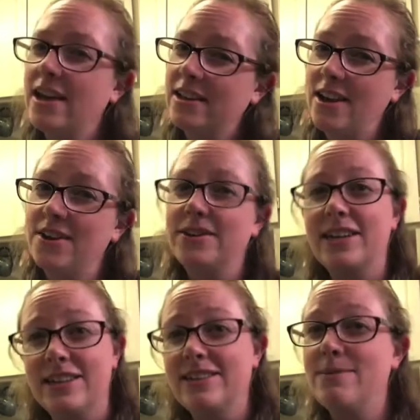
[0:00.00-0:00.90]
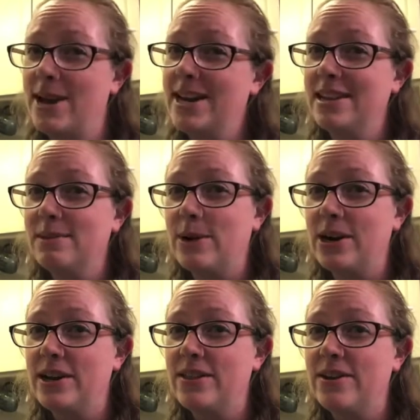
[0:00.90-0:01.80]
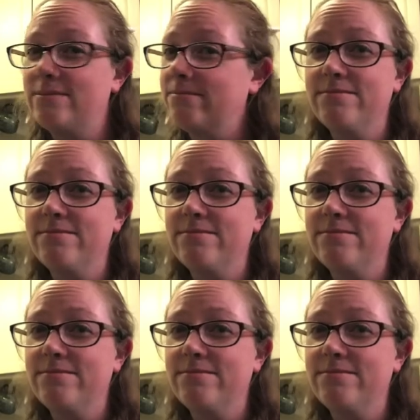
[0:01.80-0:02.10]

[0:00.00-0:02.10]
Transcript: Y'all don't get to see my dance party though.